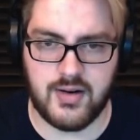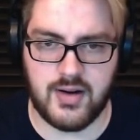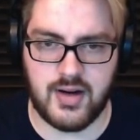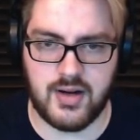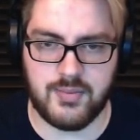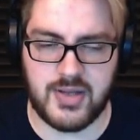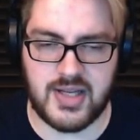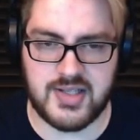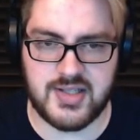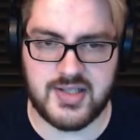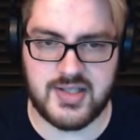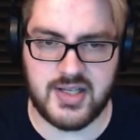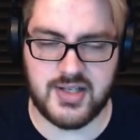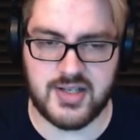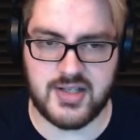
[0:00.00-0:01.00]

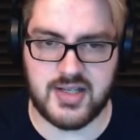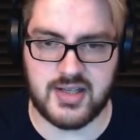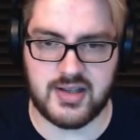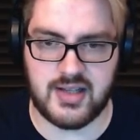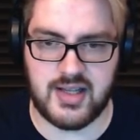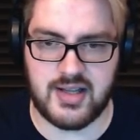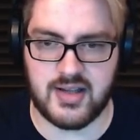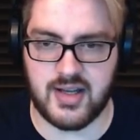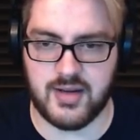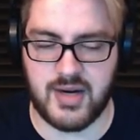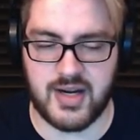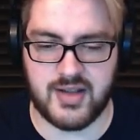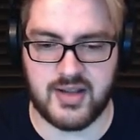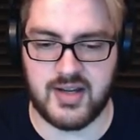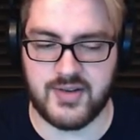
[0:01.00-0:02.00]
Plasteel, I just need lithium.
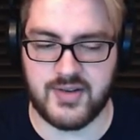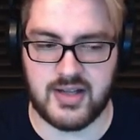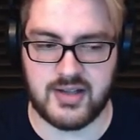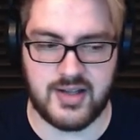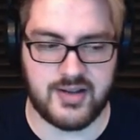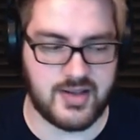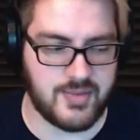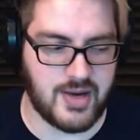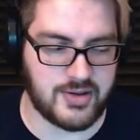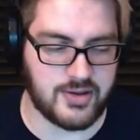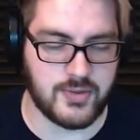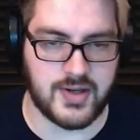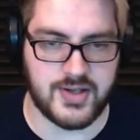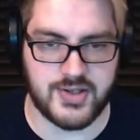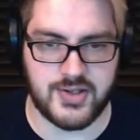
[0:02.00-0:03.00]
I think I've got lithium out the
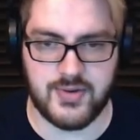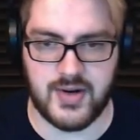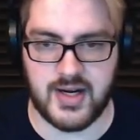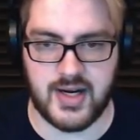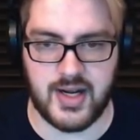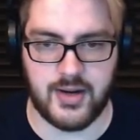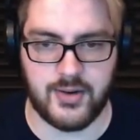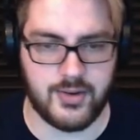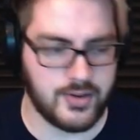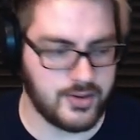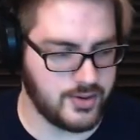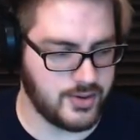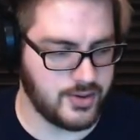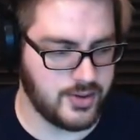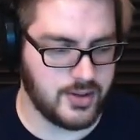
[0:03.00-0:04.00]
wazoo right now.
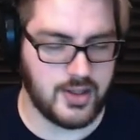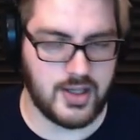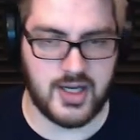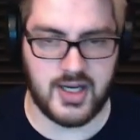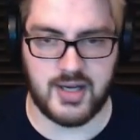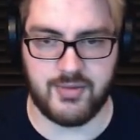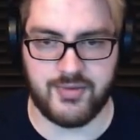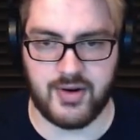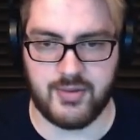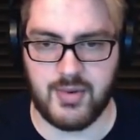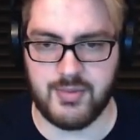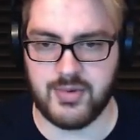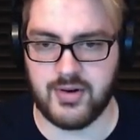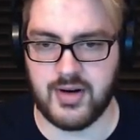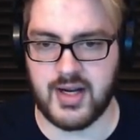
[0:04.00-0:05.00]
If I
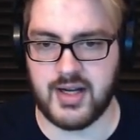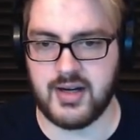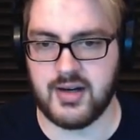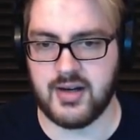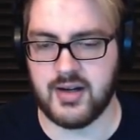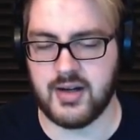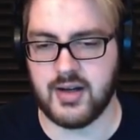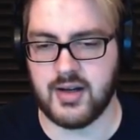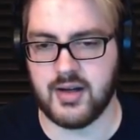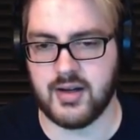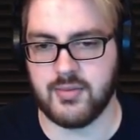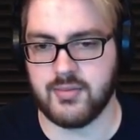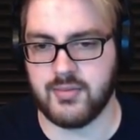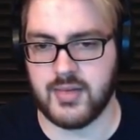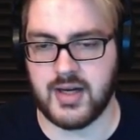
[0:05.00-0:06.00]
remember right.
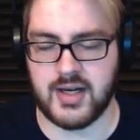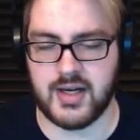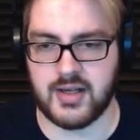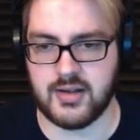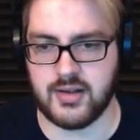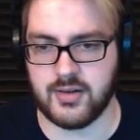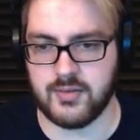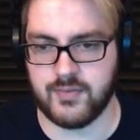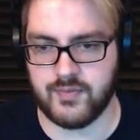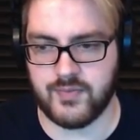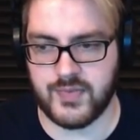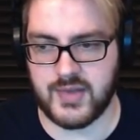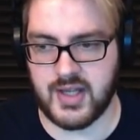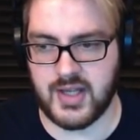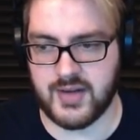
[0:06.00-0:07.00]

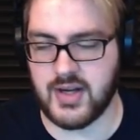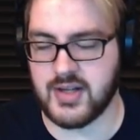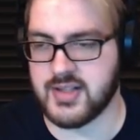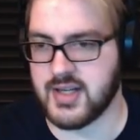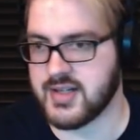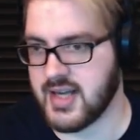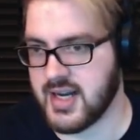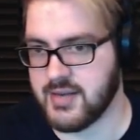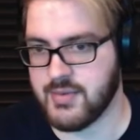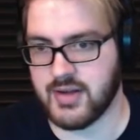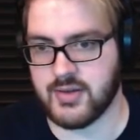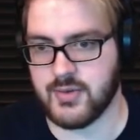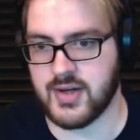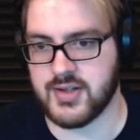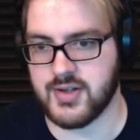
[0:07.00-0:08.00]
I've got titanium out
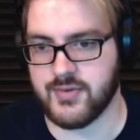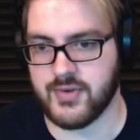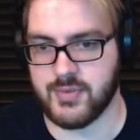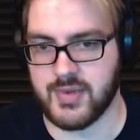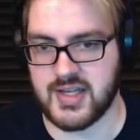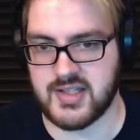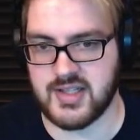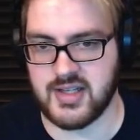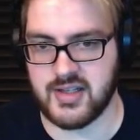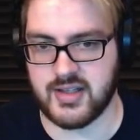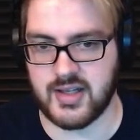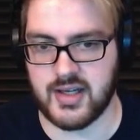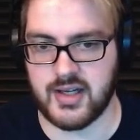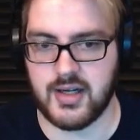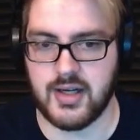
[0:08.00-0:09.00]
the wazoo for the plasteel
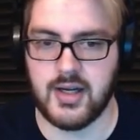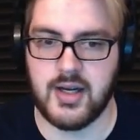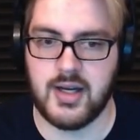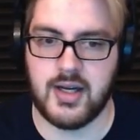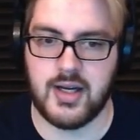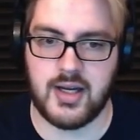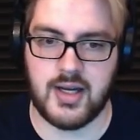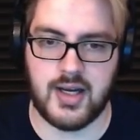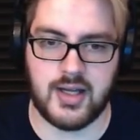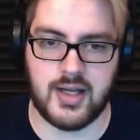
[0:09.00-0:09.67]
ingot. And